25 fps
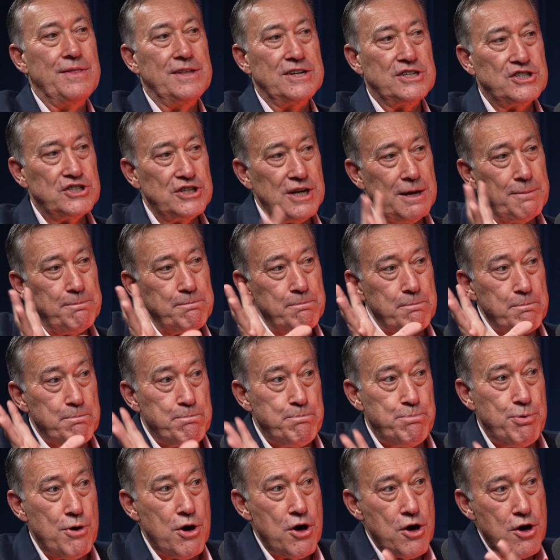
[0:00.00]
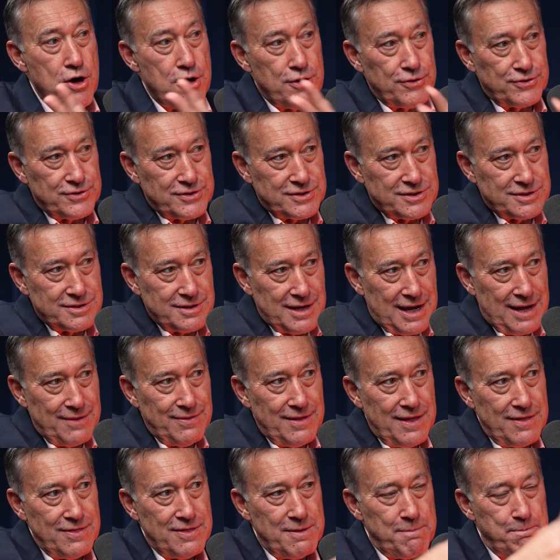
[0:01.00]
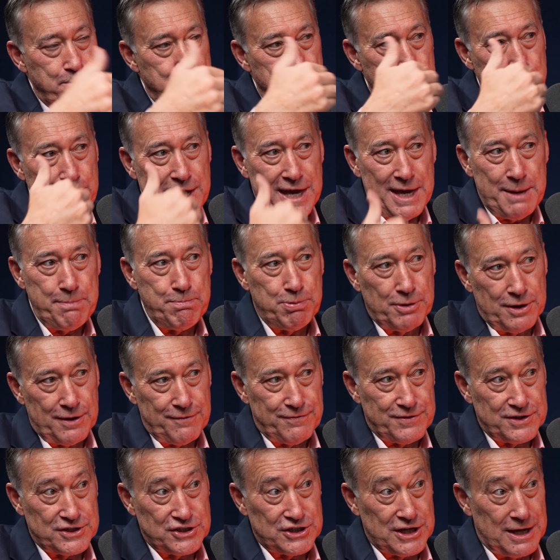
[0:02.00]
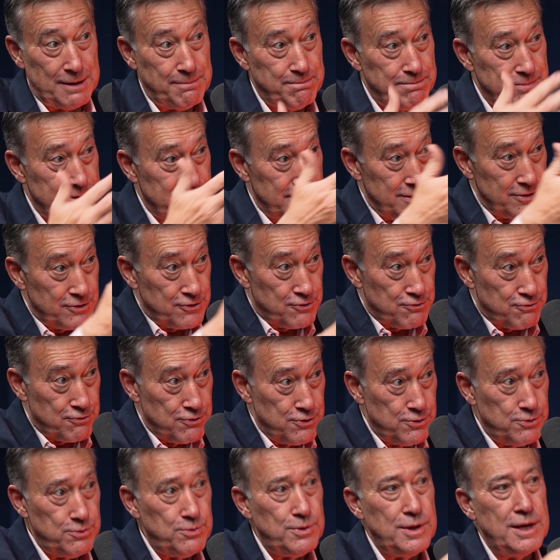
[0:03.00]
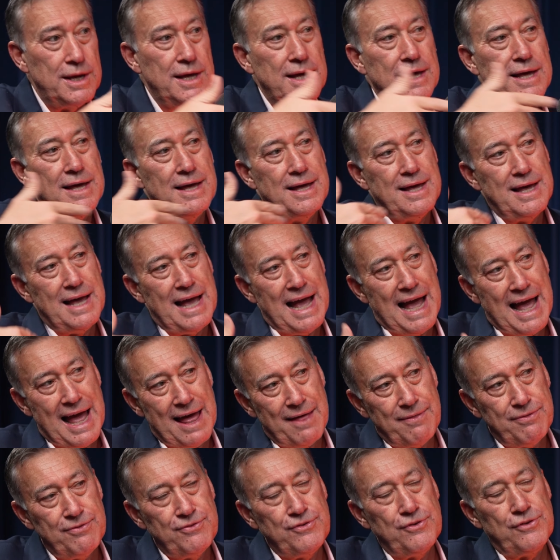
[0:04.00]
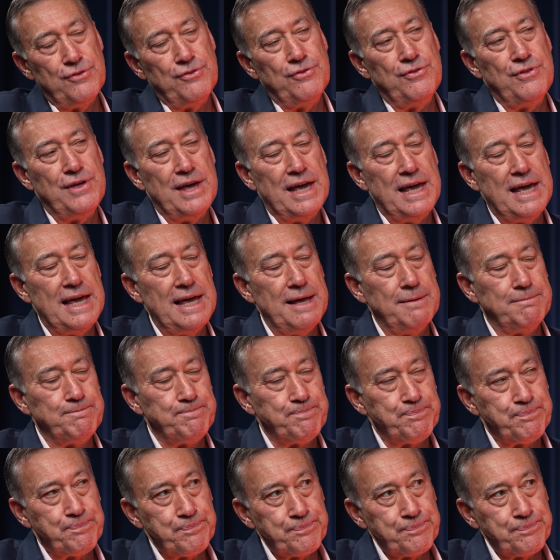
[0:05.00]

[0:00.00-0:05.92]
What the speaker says: And the ship berths, and then the people of the ship, the crew, and the